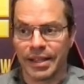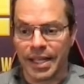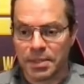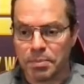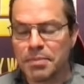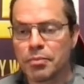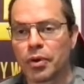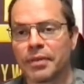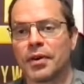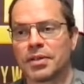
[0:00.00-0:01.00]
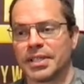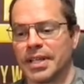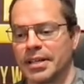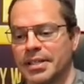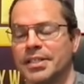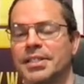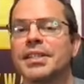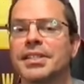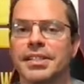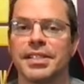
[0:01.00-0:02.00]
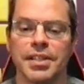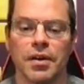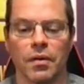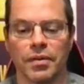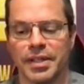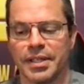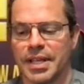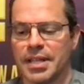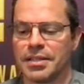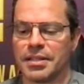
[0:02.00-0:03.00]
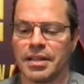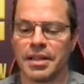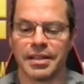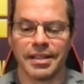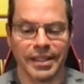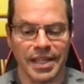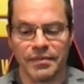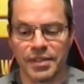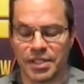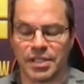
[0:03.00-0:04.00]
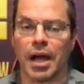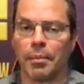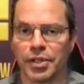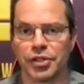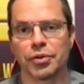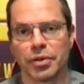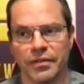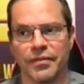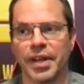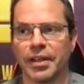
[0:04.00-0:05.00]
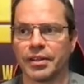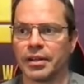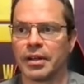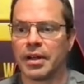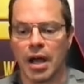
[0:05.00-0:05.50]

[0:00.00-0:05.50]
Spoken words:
let's be more focusing on consistency over the intensity, and like even stopping short of failure.